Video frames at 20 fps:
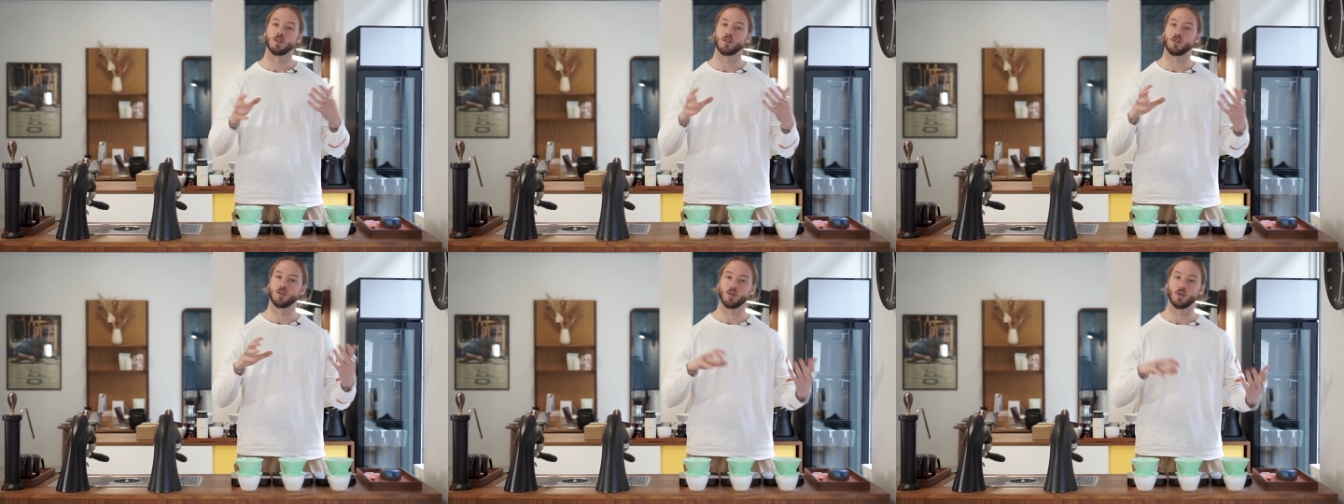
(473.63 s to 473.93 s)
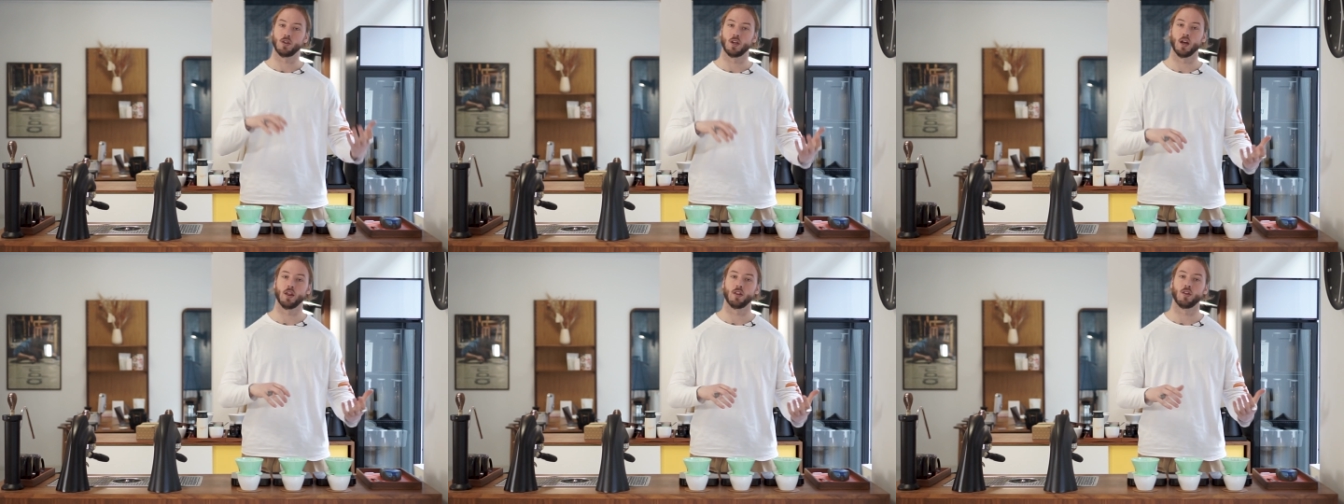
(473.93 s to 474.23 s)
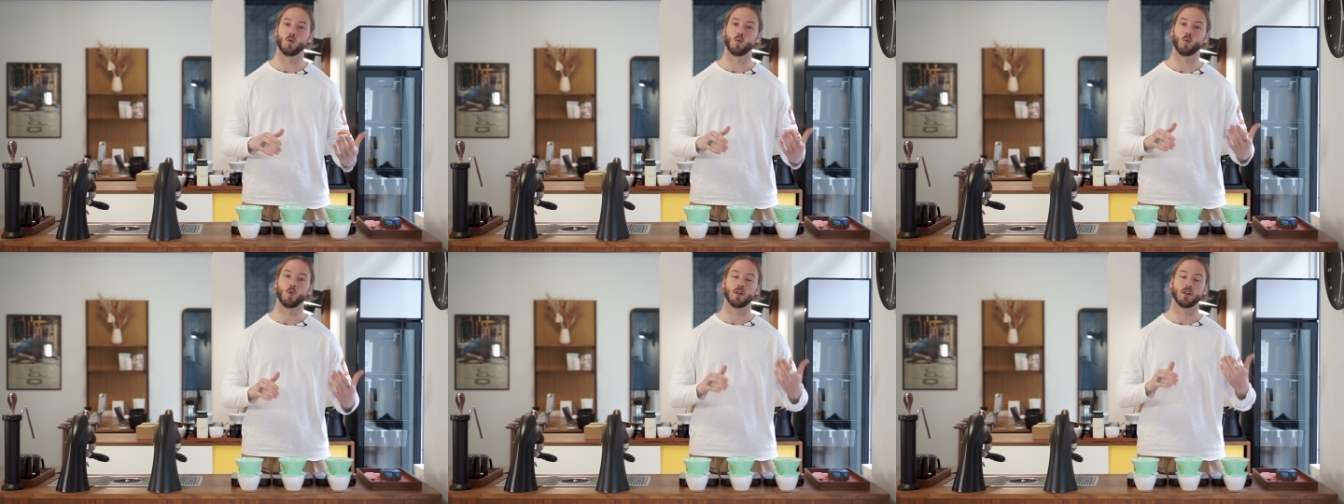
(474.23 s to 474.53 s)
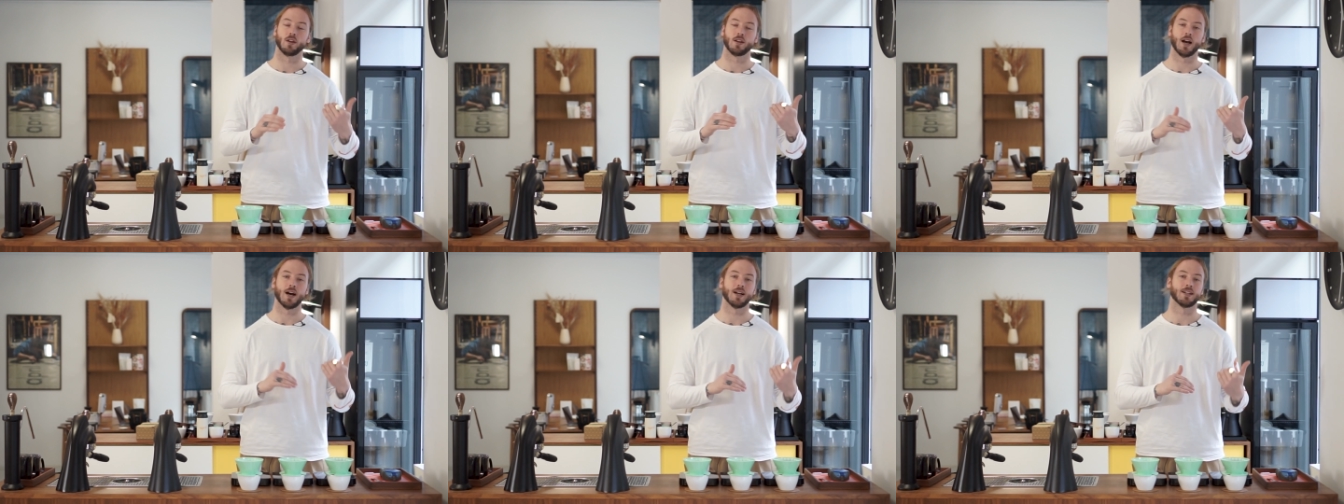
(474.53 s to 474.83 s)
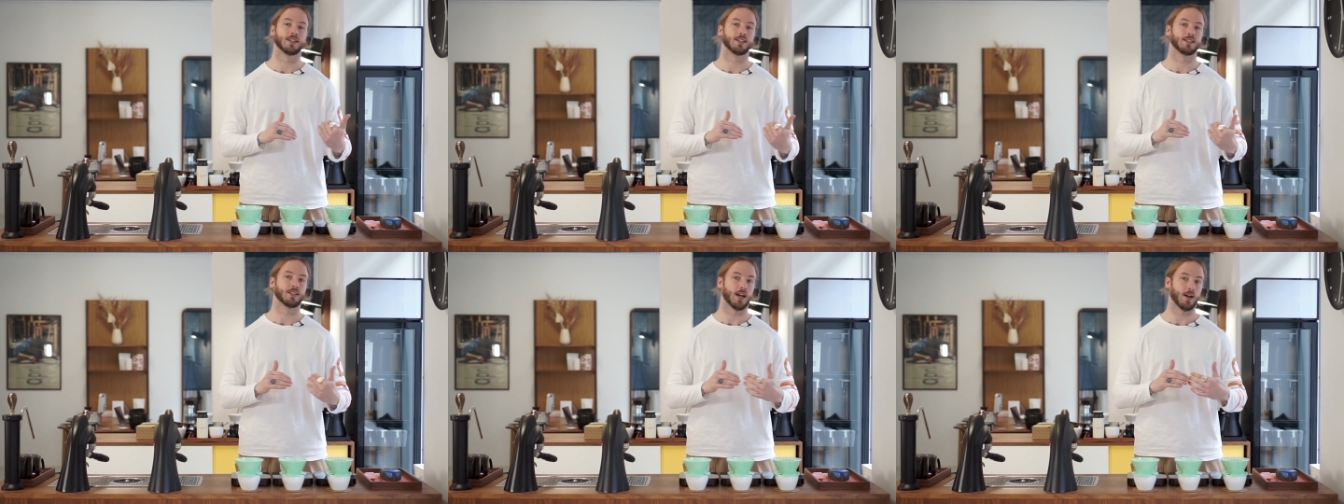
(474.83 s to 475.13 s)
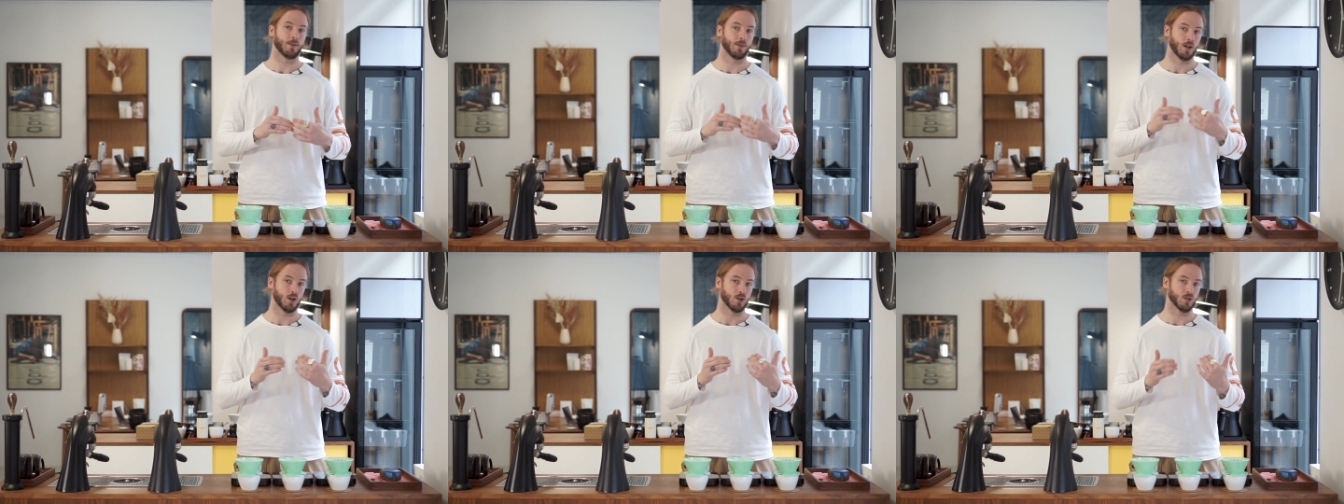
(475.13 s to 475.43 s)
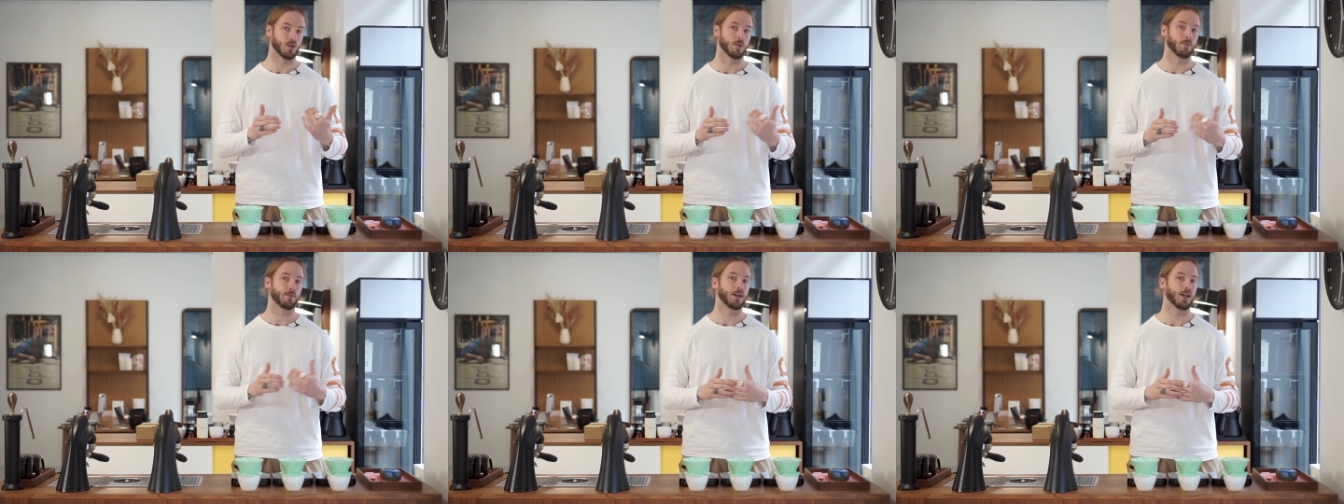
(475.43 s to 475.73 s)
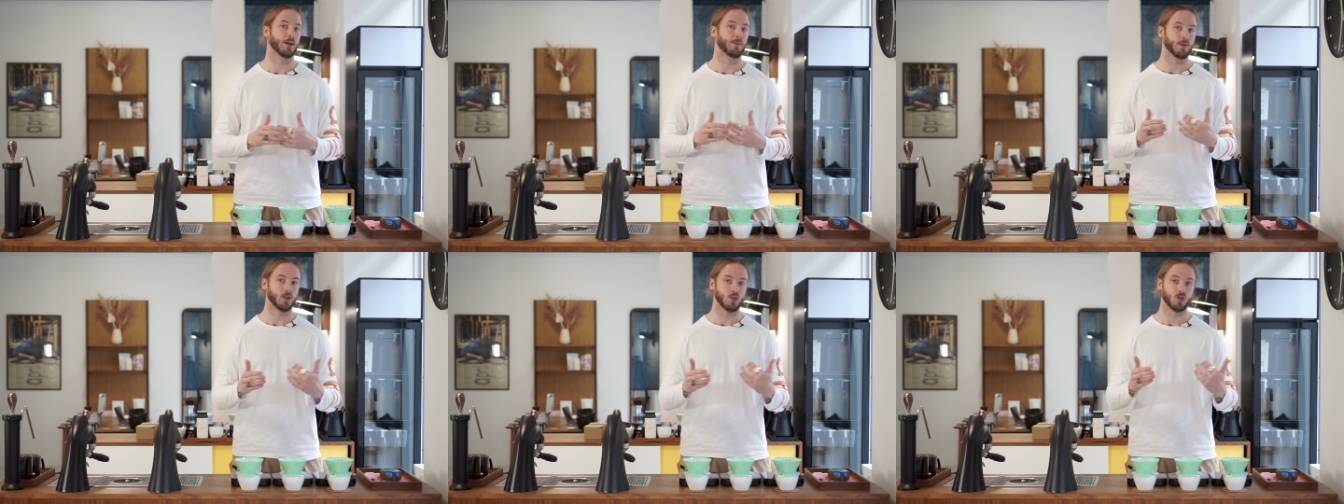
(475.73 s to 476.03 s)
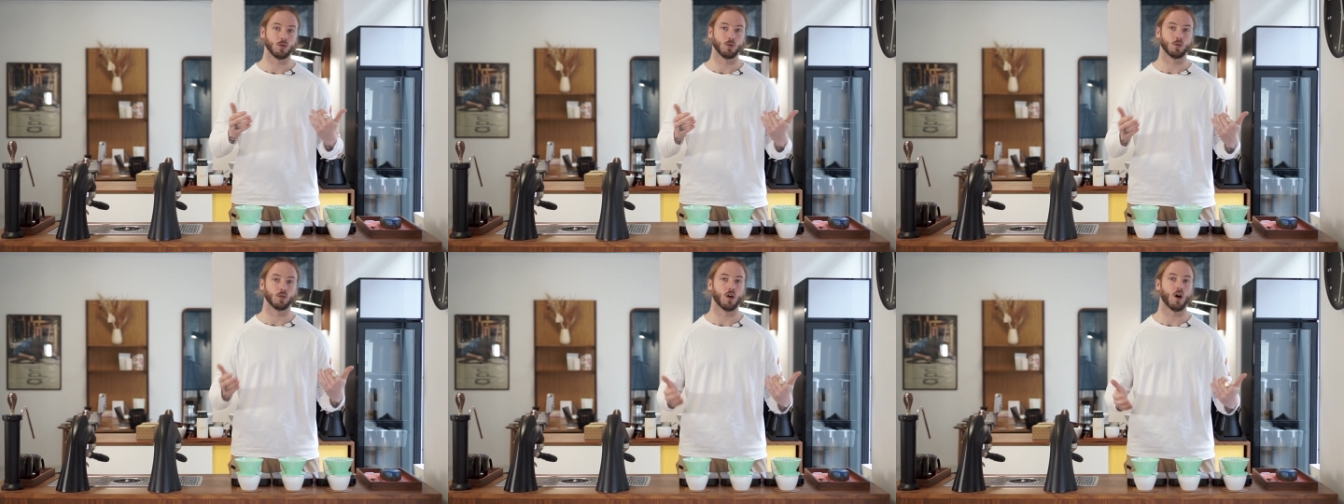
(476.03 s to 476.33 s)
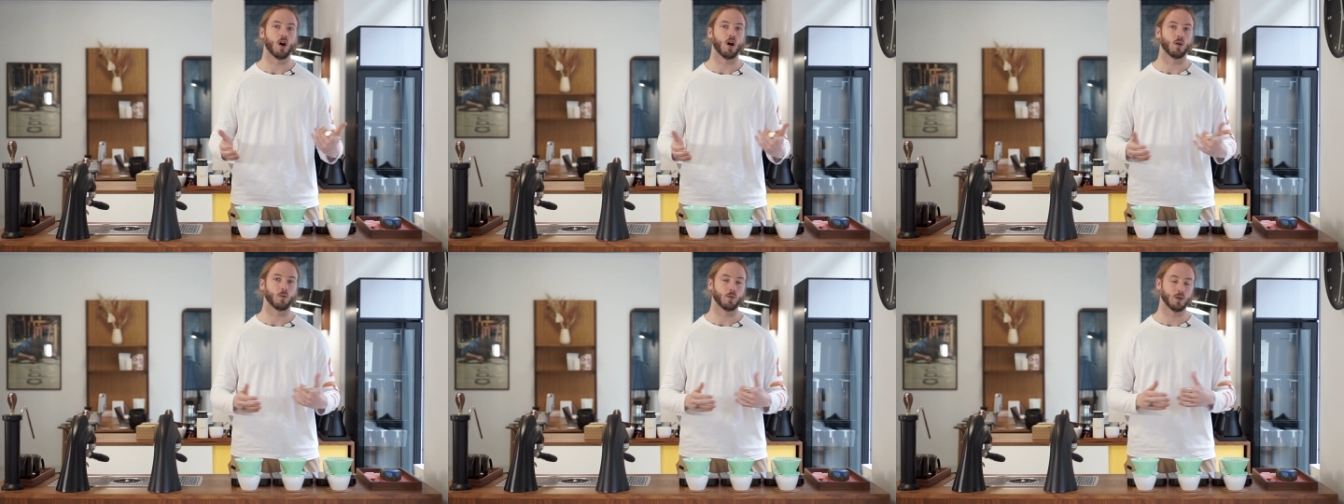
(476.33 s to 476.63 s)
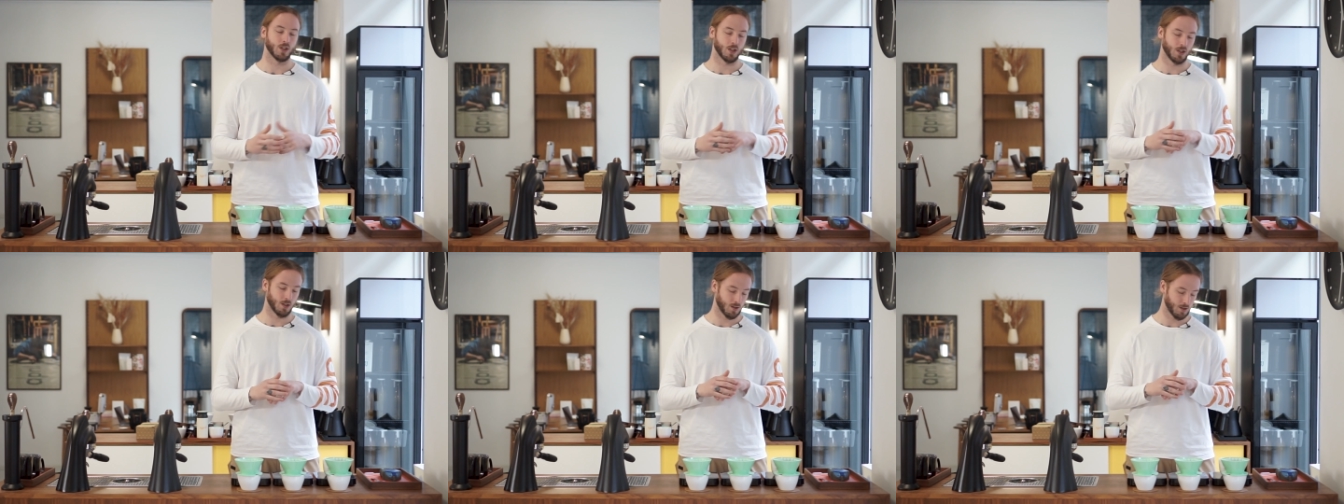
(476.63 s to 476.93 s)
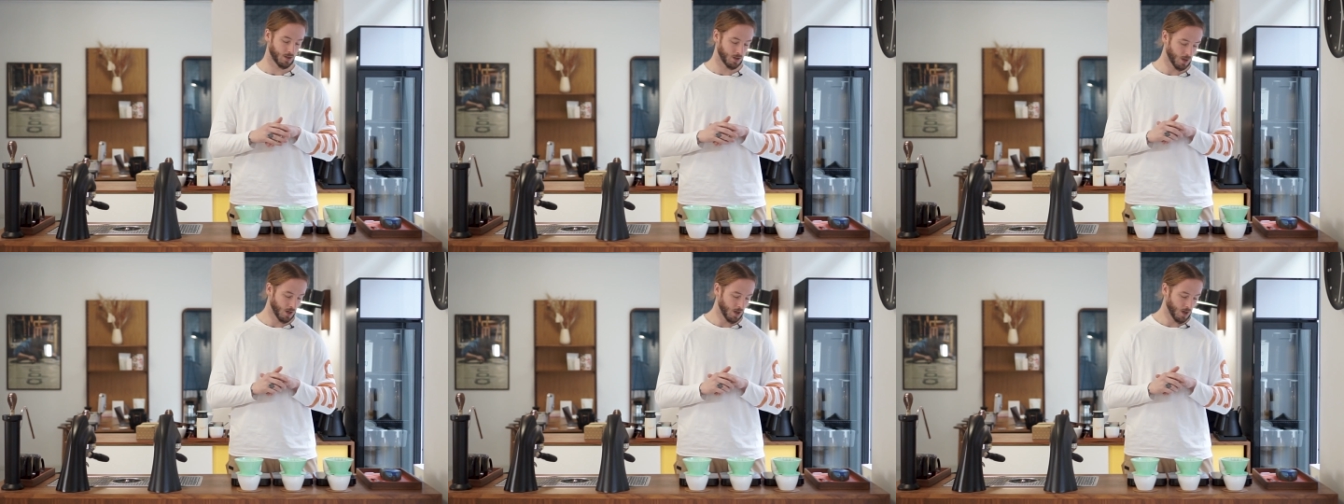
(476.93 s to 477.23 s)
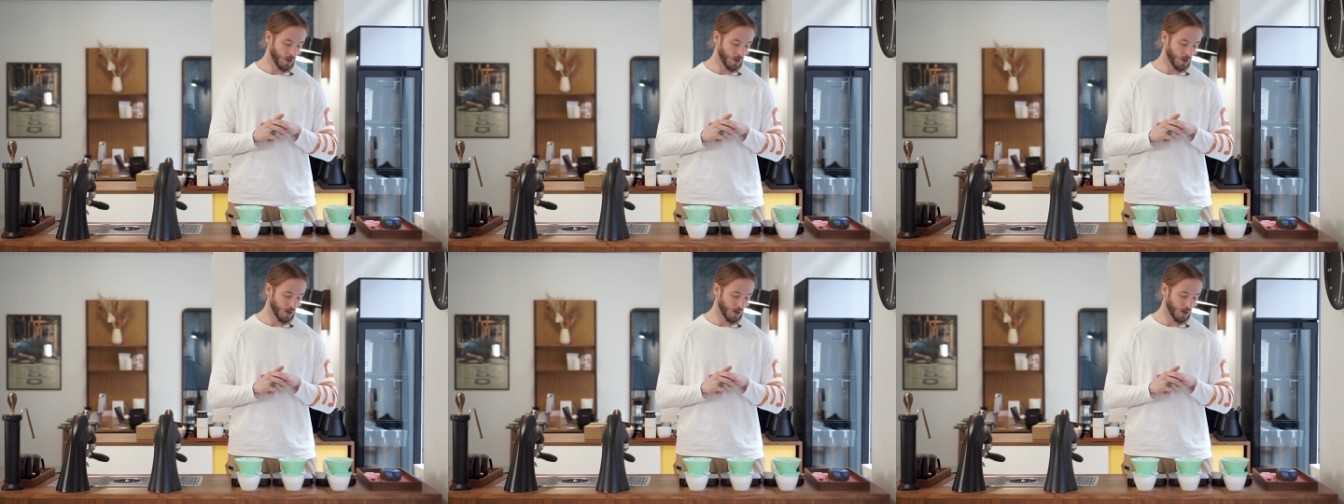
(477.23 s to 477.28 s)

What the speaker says: together with a contact time that also been a bit too long, which is